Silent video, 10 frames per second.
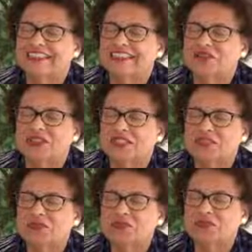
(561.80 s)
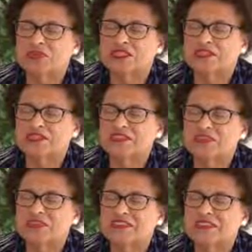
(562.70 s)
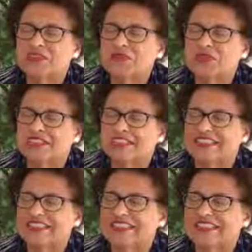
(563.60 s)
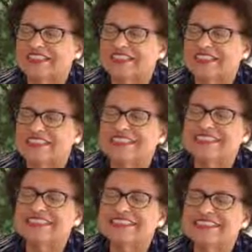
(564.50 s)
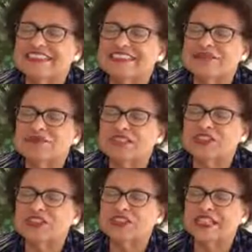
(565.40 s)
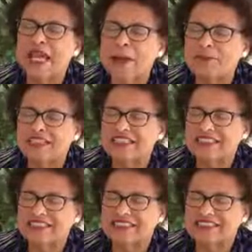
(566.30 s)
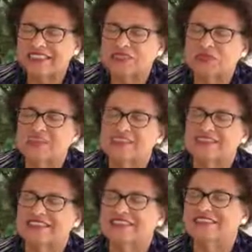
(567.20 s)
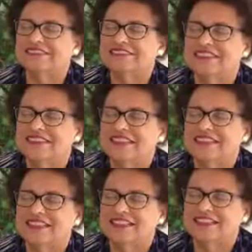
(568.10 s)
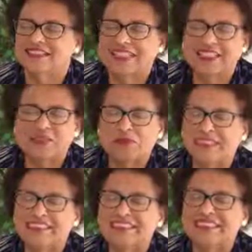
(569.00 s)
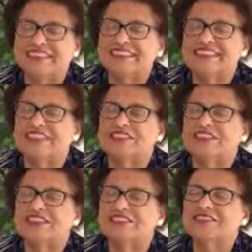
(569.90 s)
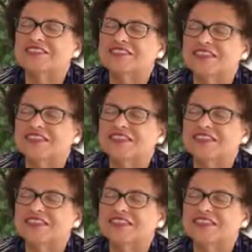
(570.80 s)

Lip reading: And whatever prayer is yours this morning, let us see something good happening in that situation. Things being taken care of.